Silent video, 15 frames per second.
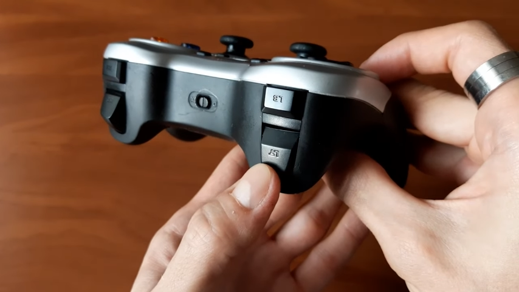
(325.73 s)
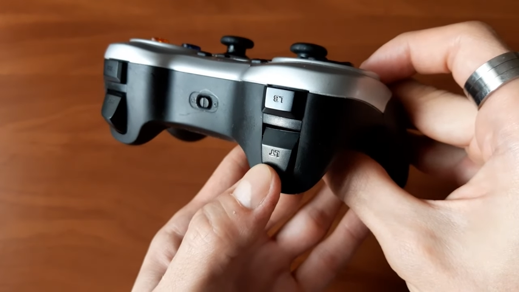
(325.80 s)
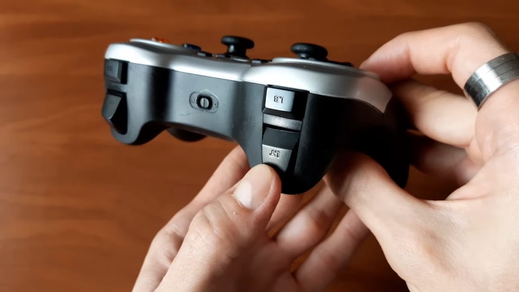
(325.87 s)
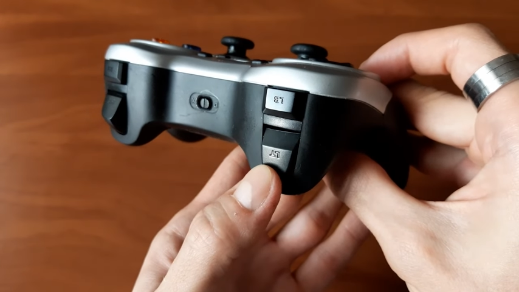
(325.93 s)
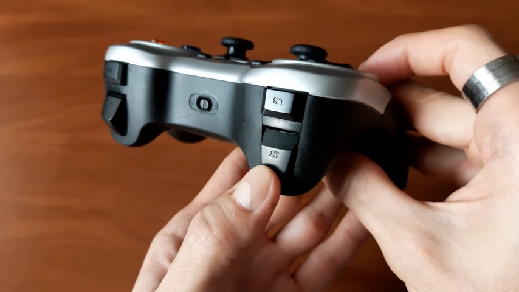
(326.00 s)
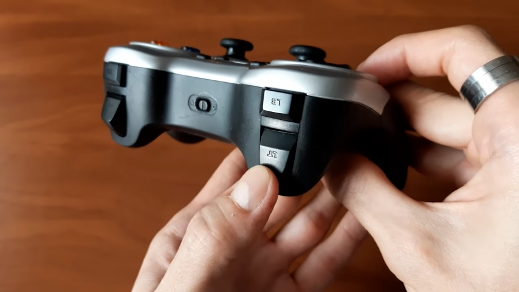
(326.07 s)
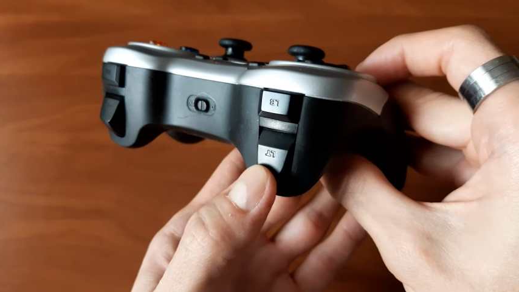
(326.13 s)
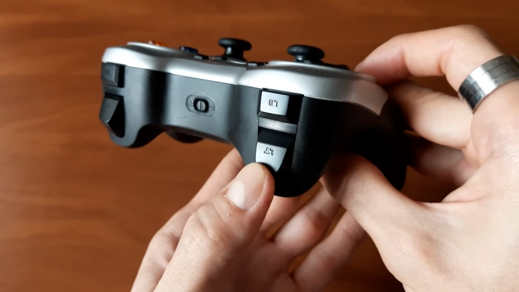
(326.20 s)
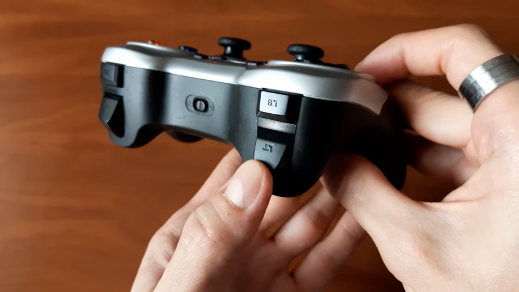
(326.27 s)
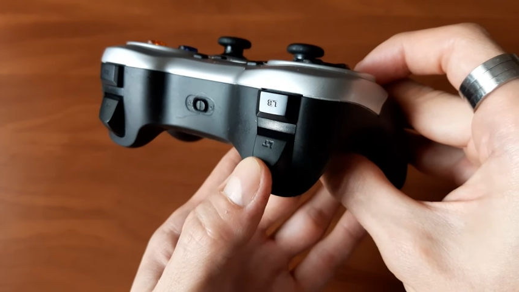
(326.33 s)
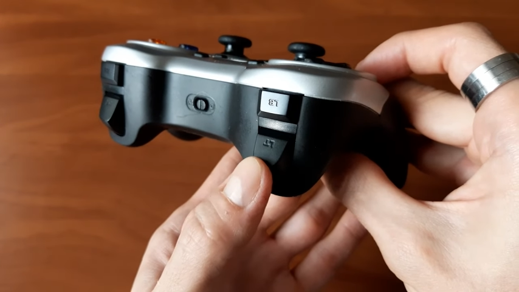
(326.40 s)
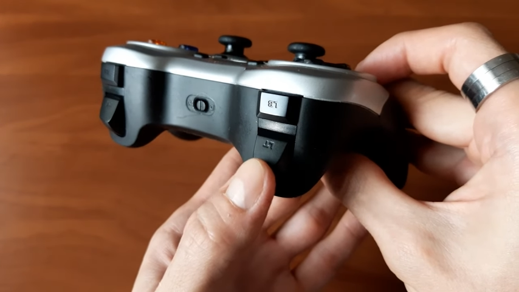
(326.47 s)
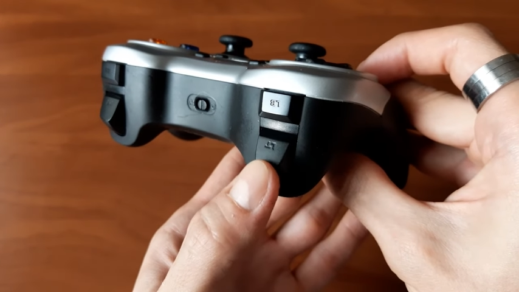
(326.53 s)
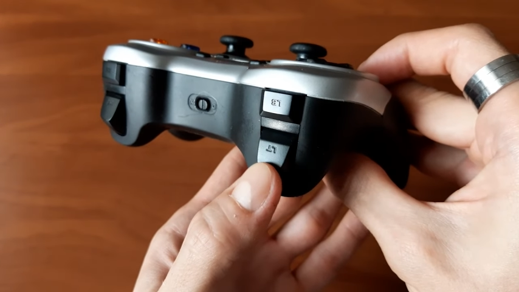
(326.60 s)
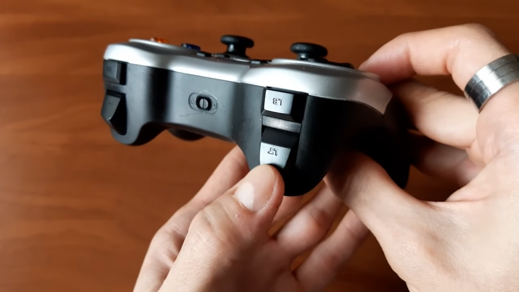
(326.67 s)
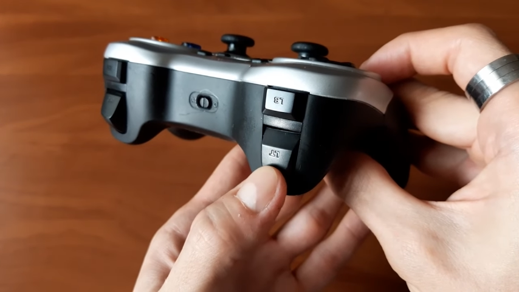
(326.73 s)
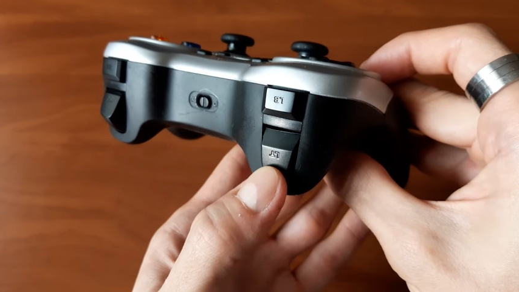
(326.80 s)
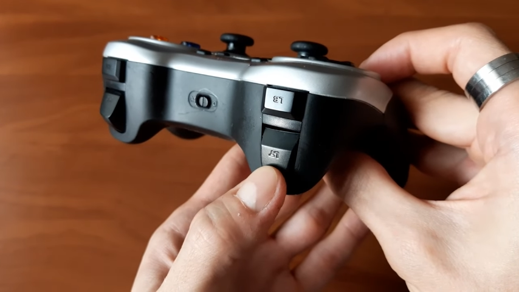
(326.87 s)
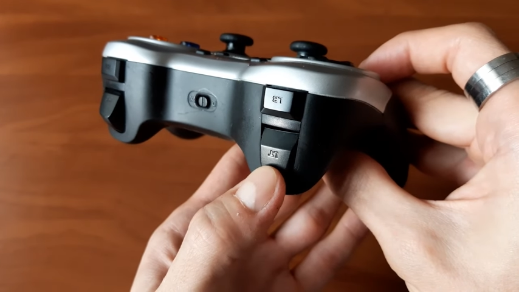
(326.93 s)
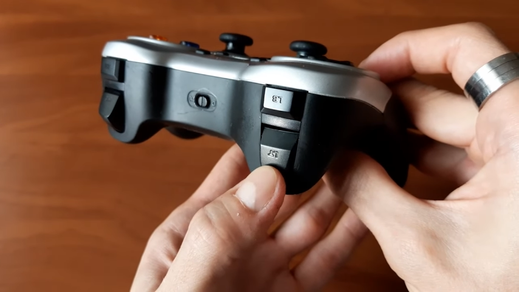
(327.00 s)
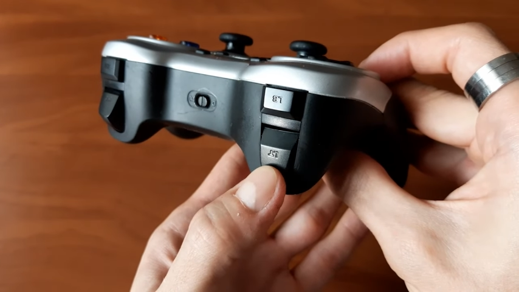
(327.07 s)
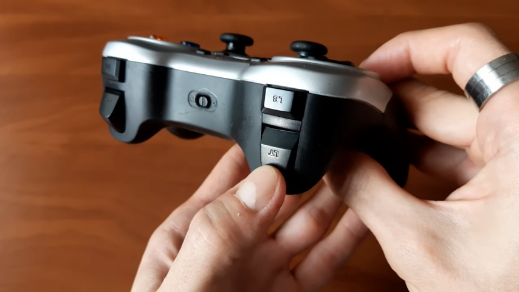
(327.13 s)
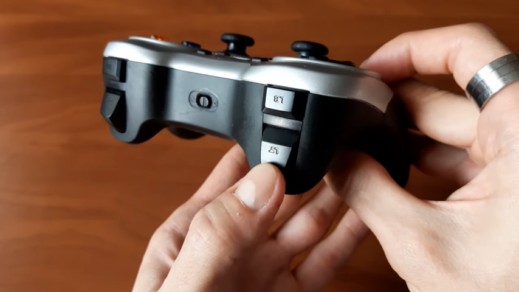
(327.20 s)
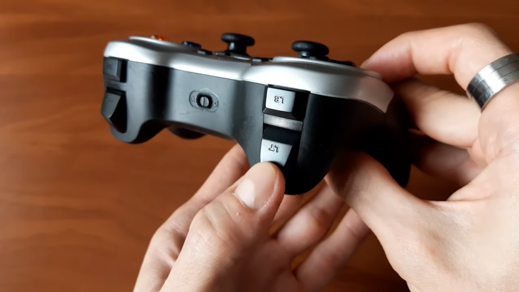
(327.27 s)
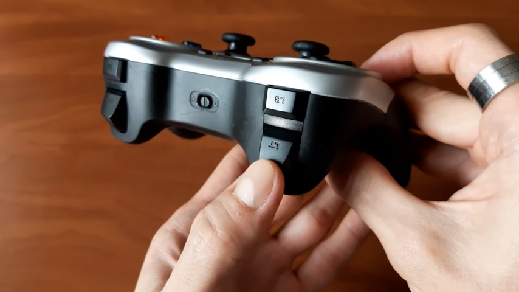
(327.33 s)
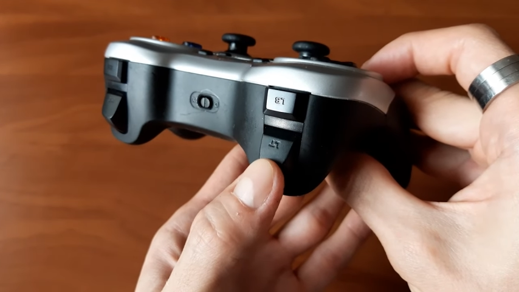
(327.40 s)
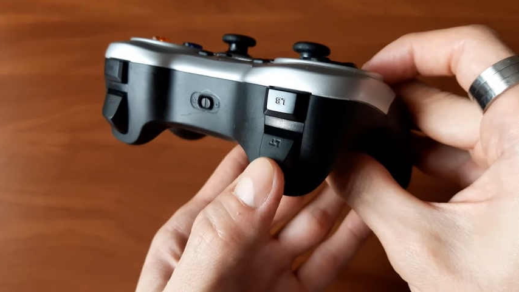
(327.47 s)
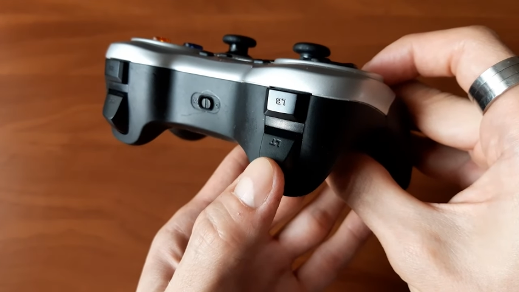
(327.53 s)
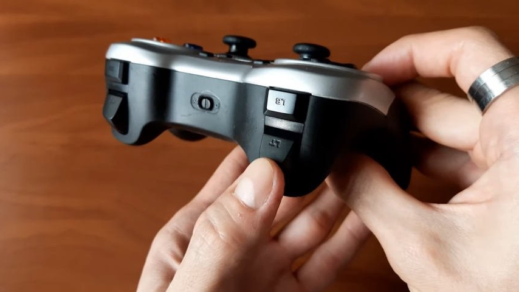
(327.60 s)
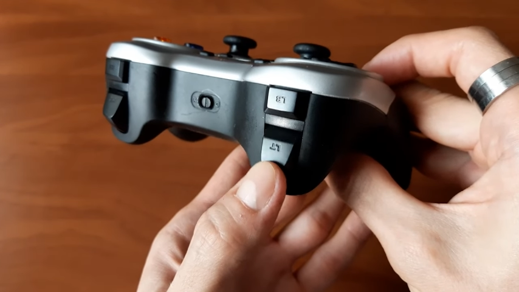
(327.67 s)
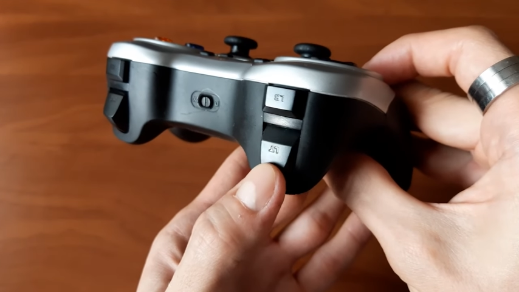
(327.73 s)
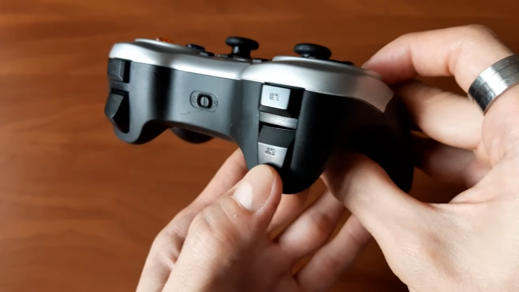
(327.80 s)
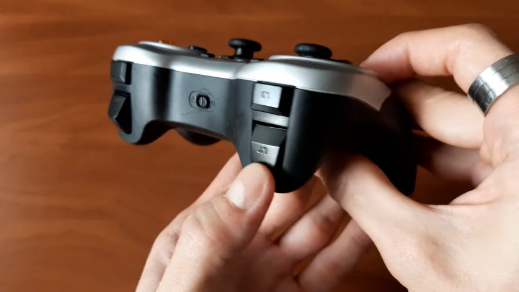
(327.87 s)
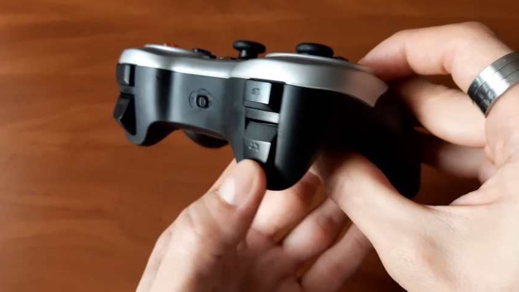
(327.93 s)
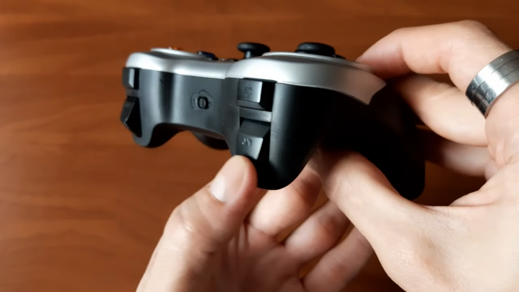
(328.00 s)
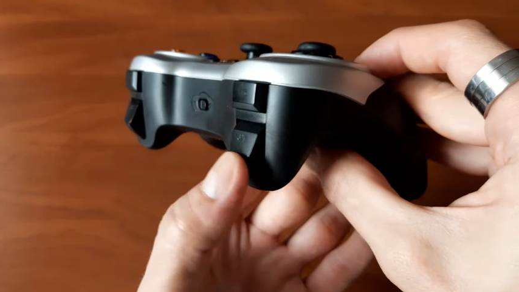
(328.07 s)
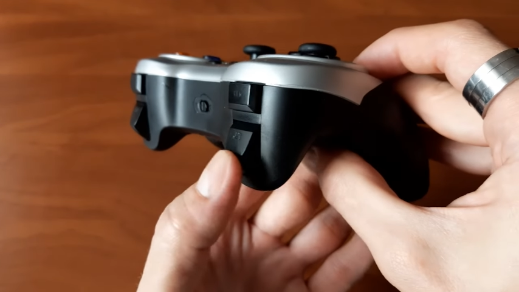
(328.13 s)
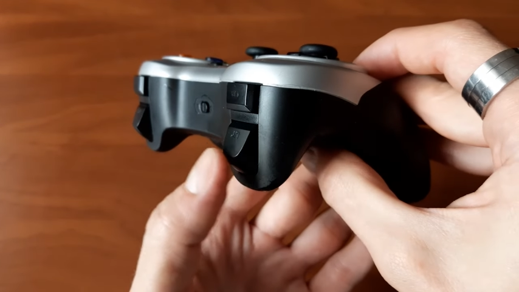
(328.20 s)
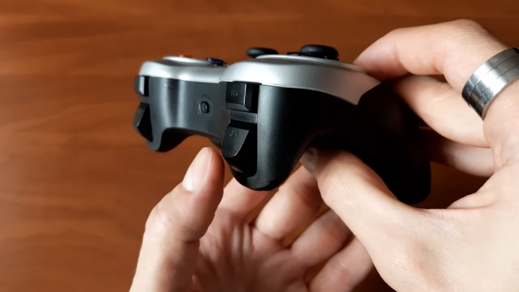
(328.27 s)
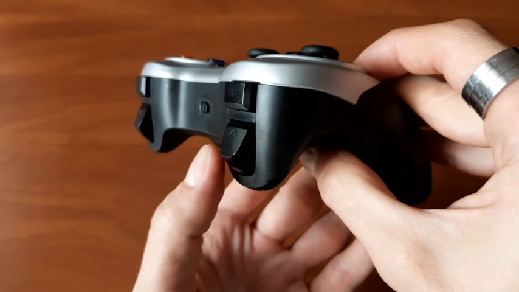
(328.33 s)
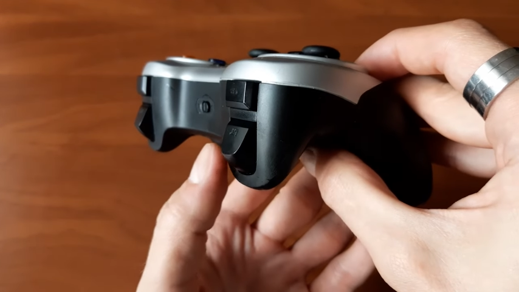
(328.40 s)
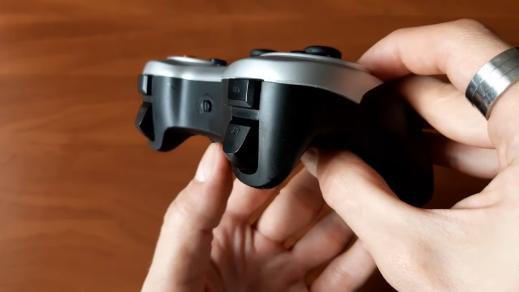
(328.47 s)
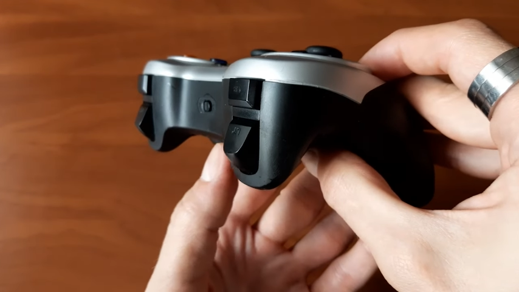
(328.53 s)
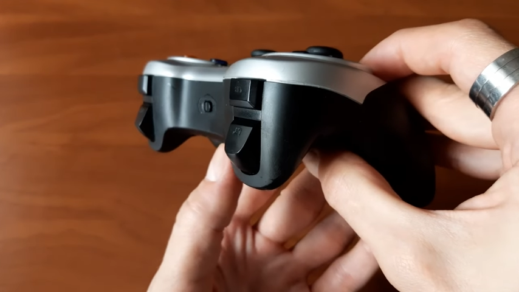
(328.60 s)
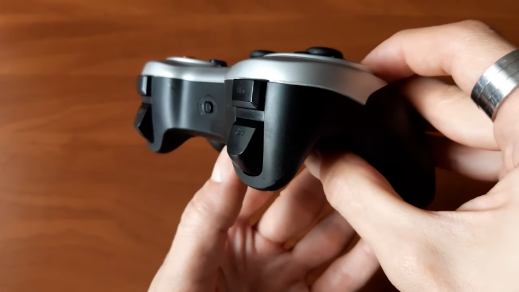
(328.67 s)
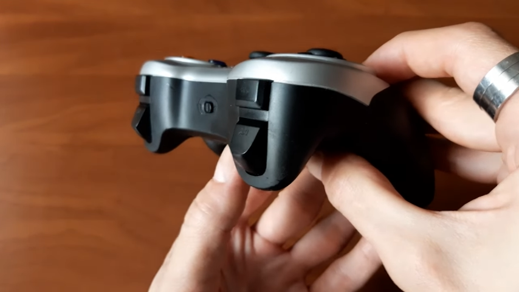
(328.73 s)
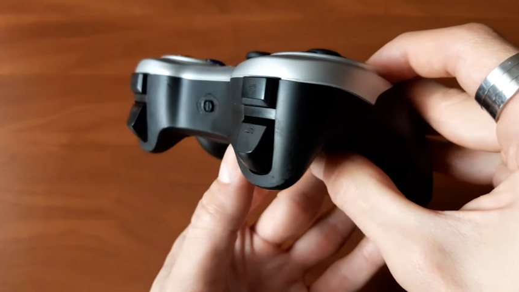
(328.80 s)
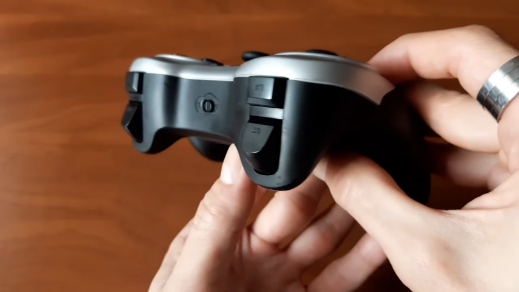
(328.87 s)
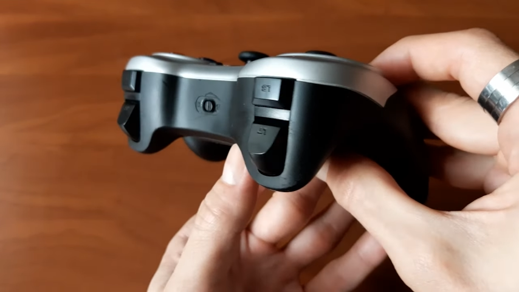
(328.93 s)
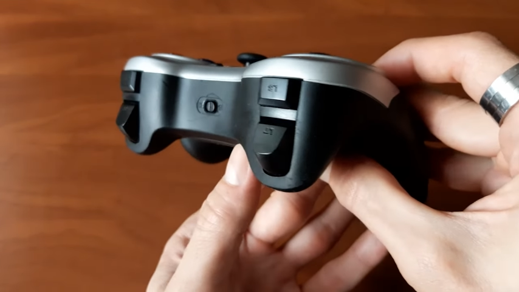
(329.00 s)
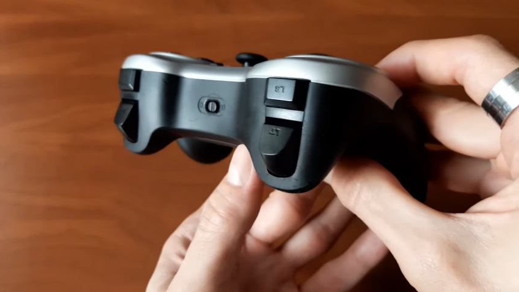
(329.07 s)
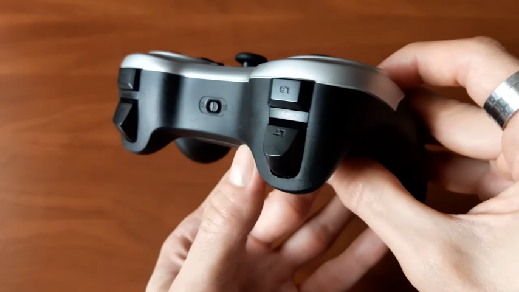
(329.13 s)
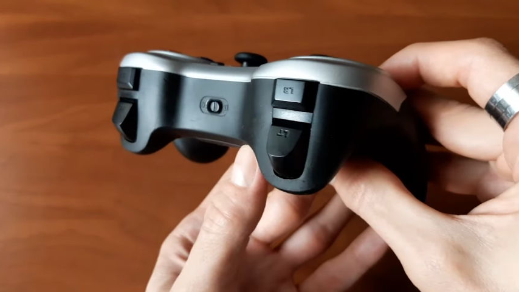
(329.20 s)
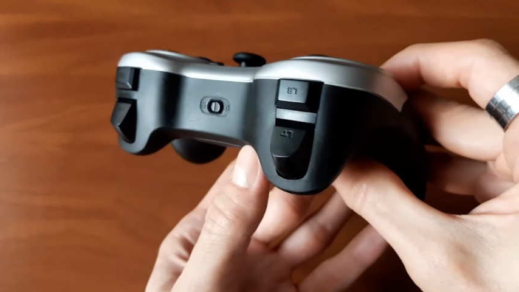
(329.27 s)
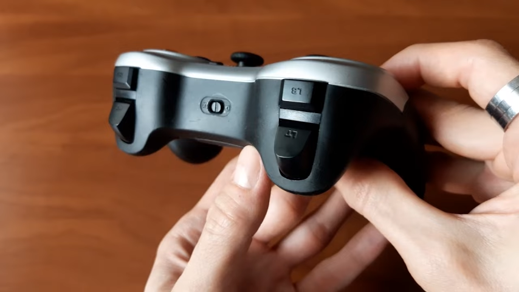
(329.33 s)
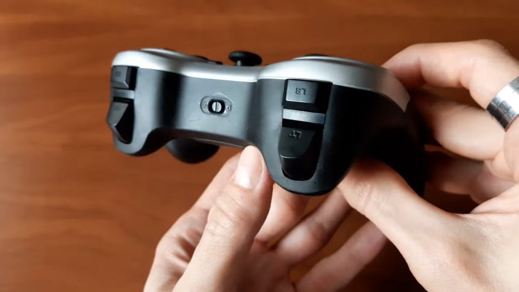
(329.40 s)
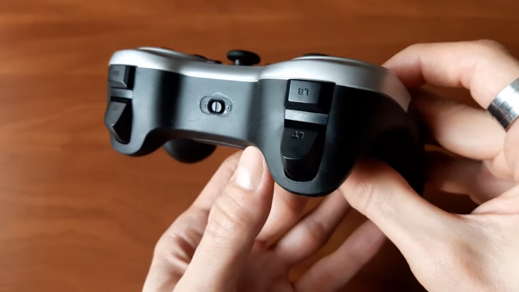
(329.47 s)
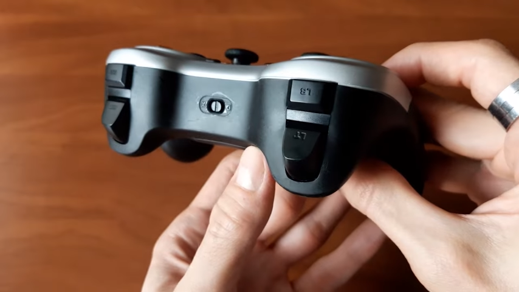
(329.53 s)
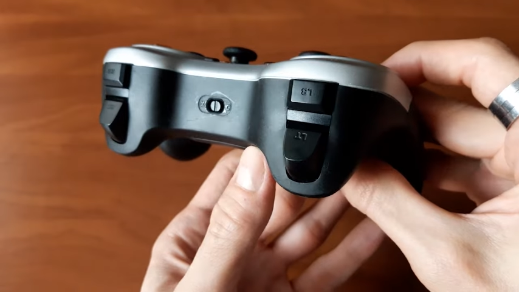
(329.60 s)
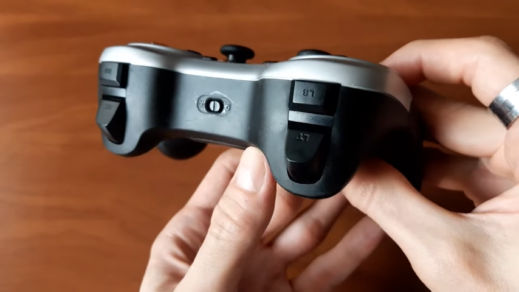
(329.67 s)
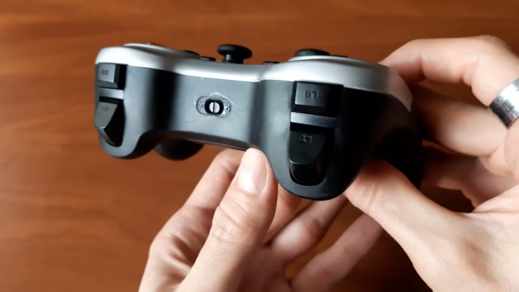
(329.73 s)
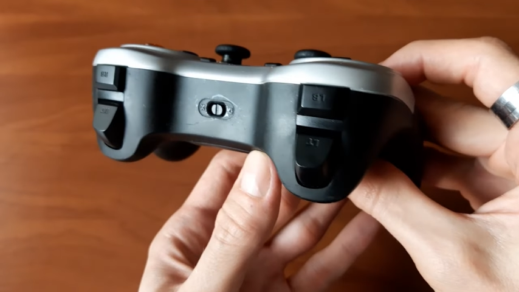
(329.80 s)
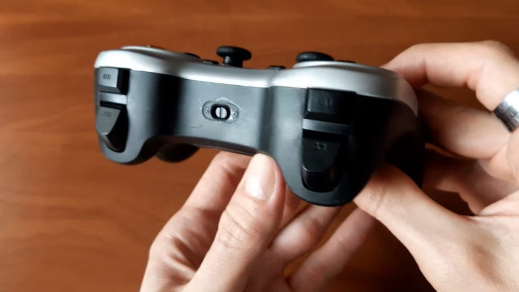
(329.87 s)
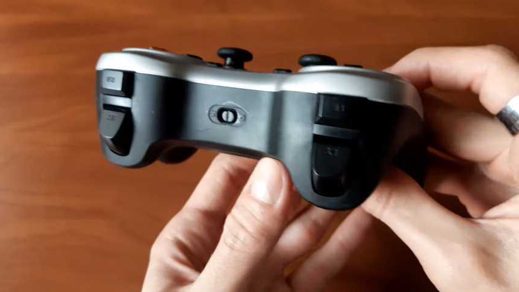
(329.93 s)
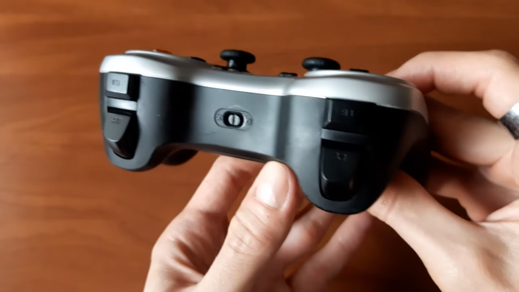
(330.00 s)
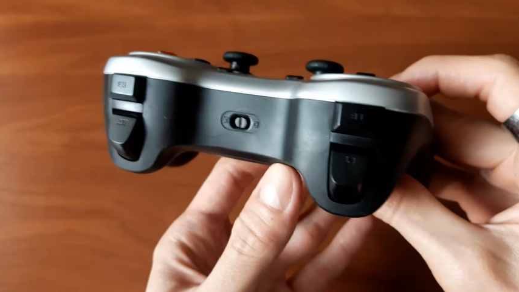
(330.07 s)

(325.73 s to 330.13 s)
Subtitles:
(no speaker visible)